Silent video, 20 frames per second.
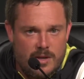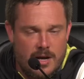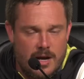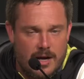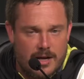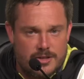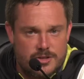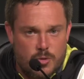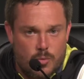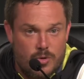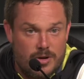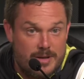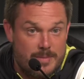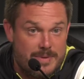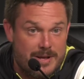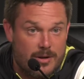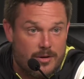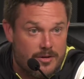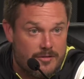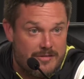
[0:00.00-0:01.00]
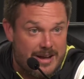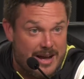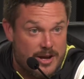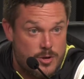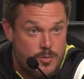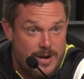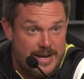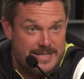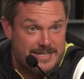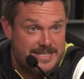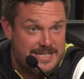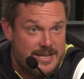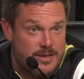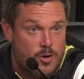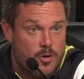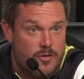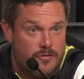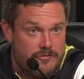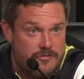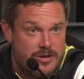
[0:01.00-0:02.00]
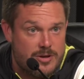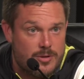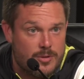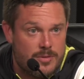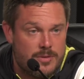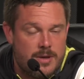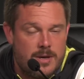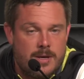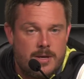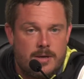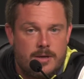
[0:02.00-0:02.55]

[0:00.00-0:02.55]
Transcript: to really be able to evaluate and see the whole field.